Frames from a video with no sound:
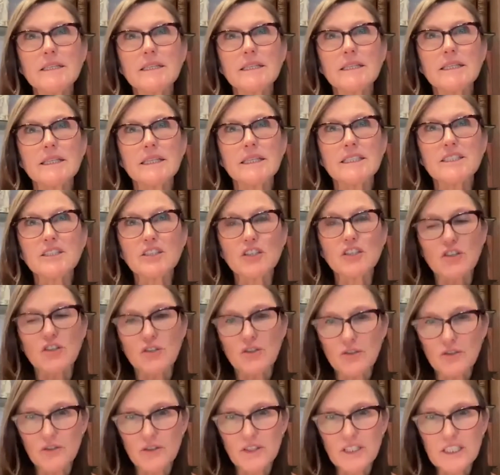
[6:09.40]

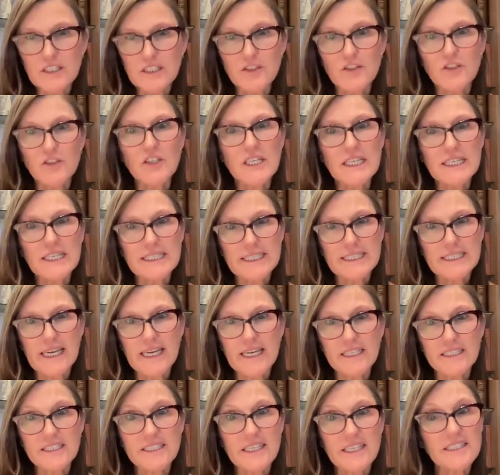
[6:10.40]
these early
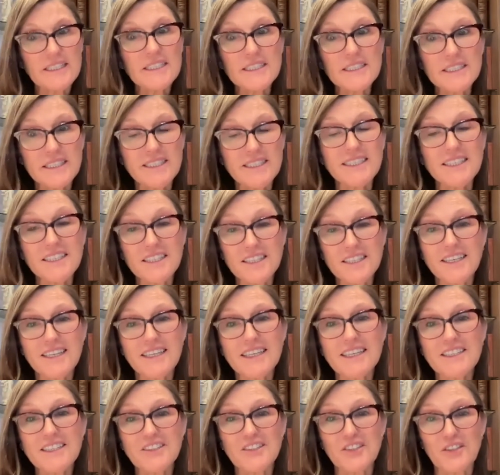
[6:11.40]
days, and it still
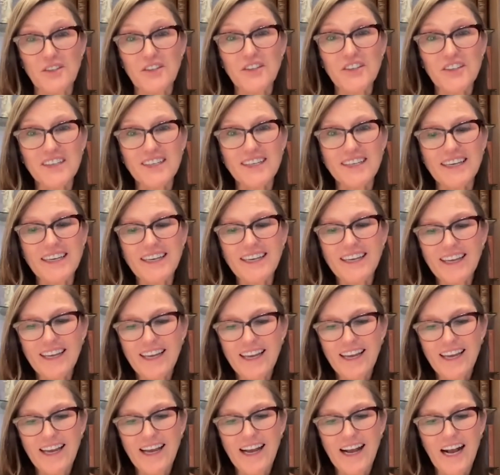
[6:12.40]
is early,
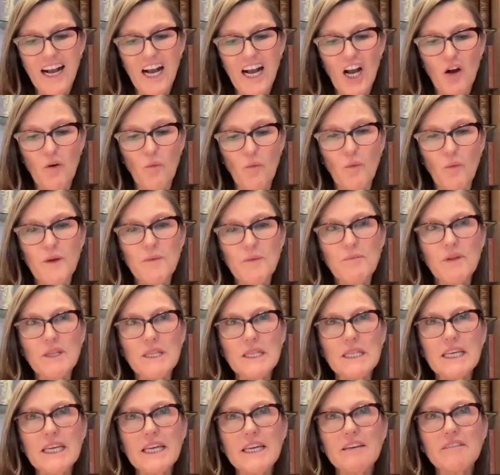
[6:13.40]
we
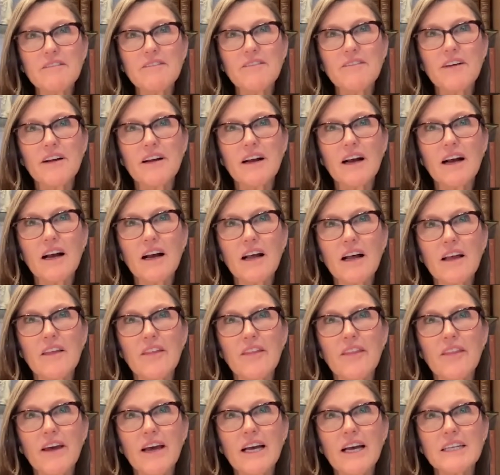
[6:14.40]
believe
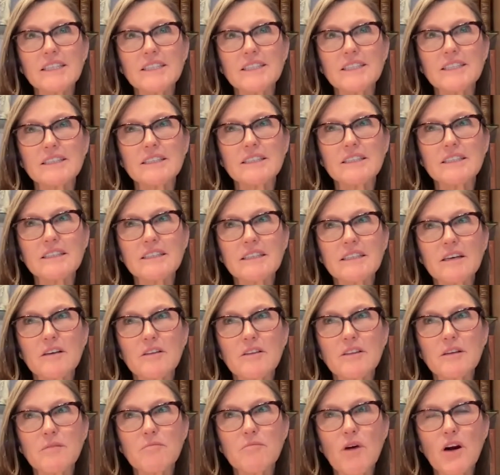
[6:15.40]
that
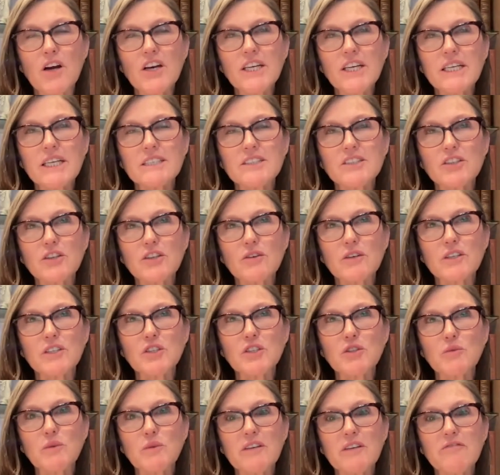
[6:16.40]
the market's going
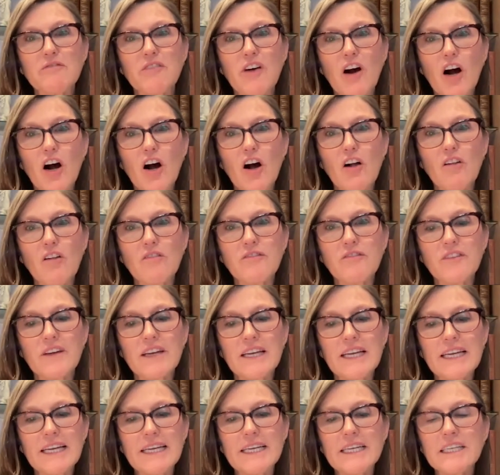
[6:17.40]
to evolve
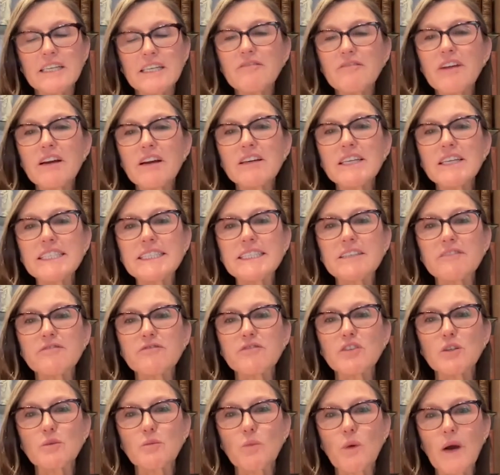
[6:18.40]
in a very
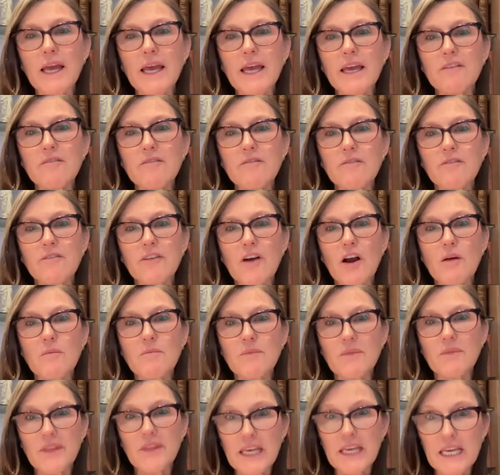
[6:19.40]
different way
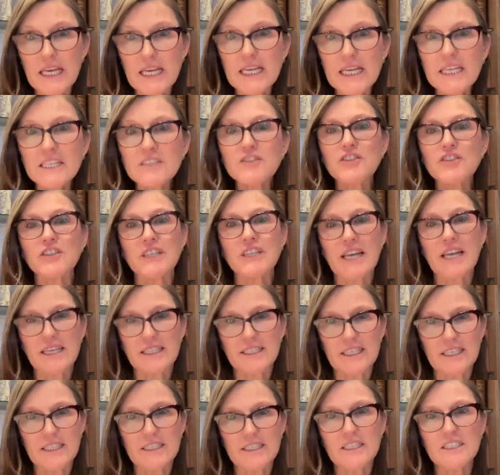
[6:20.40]
from the internet
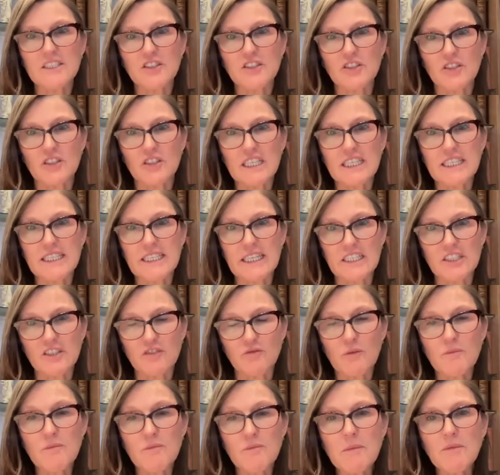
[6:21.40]
in its early days.
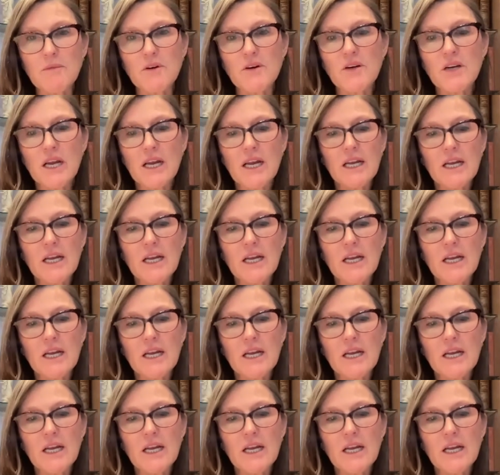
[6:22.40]
Remember,